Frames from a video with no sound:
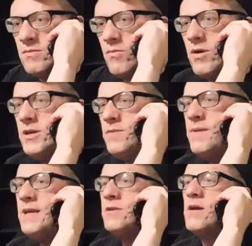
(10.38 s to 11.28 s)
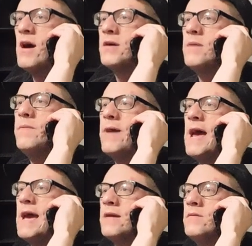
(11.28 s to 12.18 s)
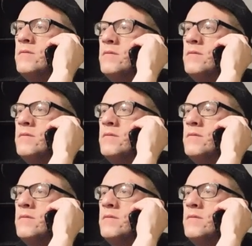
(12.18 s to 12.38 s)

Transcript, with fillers: What do you mean you're not coming back?